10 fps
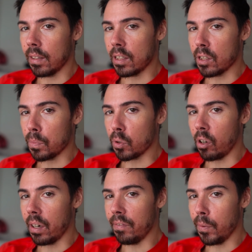And
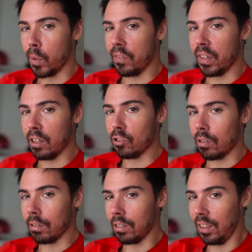subscribe for more videos,
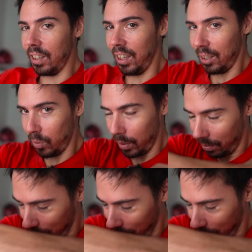and we'll see you in the next one.